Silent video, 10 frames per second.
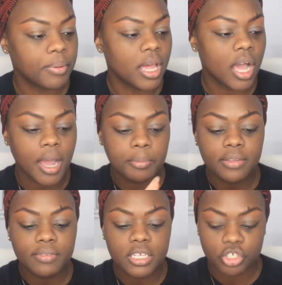But a couple
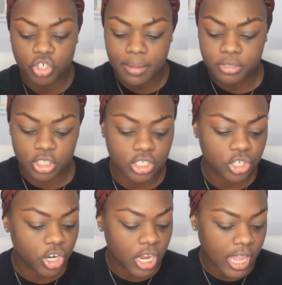of these drops just
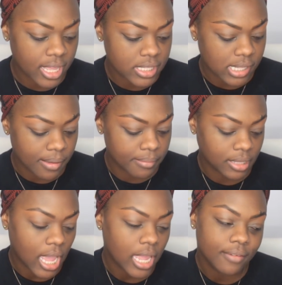to create some
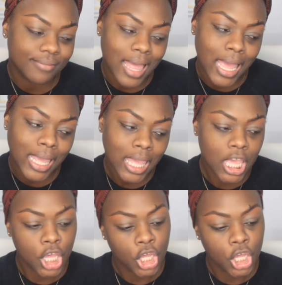kind of like